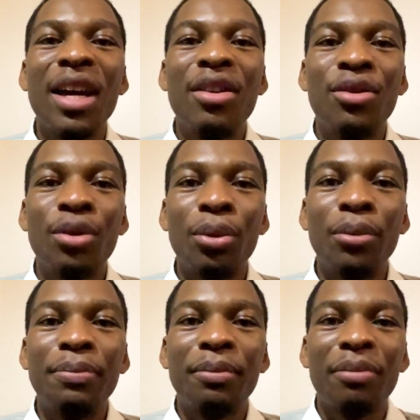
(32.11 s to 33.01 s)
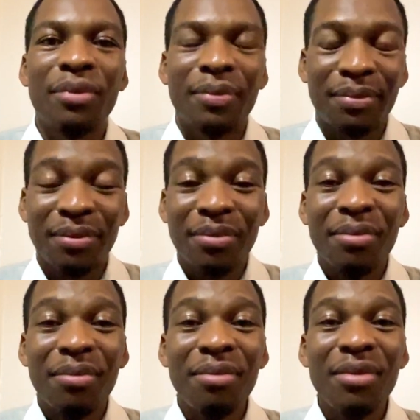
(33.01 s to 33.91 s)
So
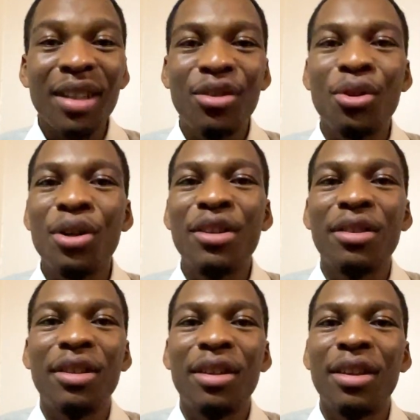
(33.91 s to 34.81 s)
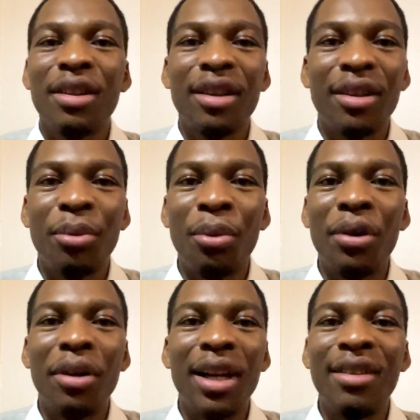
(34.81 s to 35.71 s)
it's crazy
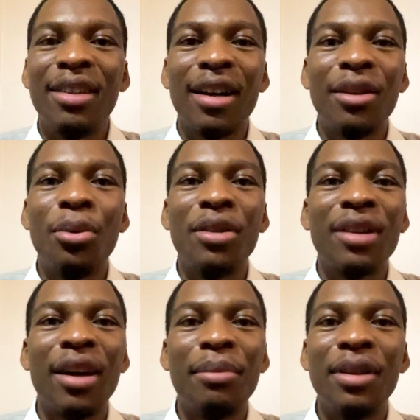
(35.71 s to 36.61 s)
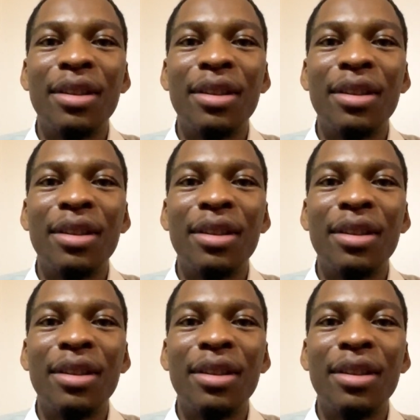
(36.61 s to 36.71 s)
exactly what's happening.